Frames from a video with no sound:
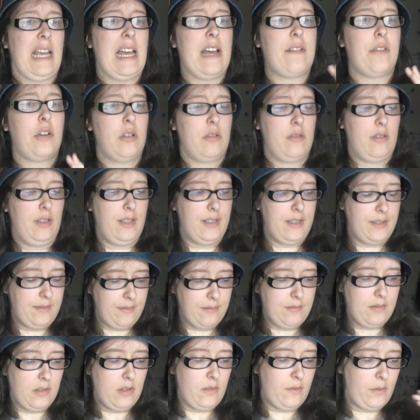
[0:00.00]
have currently,
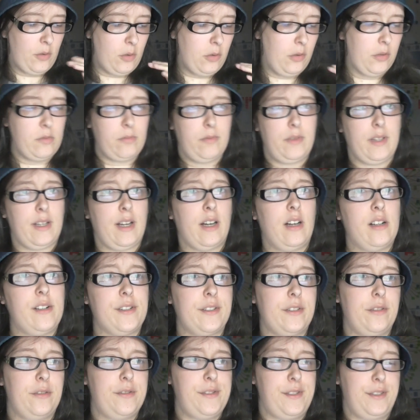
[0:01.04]
of course, with the
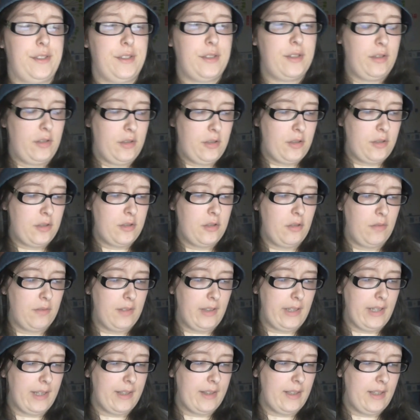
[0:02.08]
castles and such
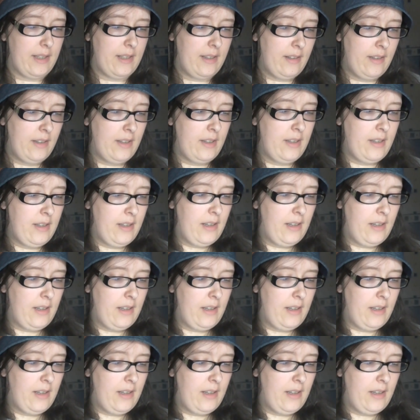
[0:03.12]
stuff like that.